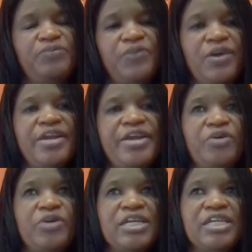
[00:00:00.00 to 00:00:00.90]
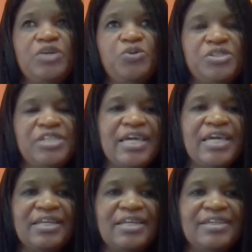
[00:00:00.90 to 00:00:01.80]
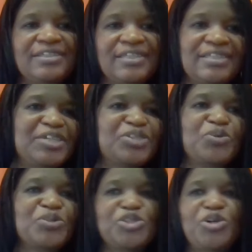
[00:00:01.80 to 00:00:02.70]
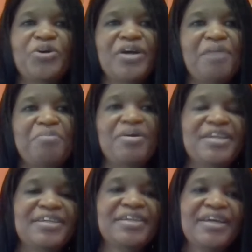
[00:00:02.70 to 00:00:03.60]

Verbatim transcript: fell down, and he was naked, and the things was showing up. And he,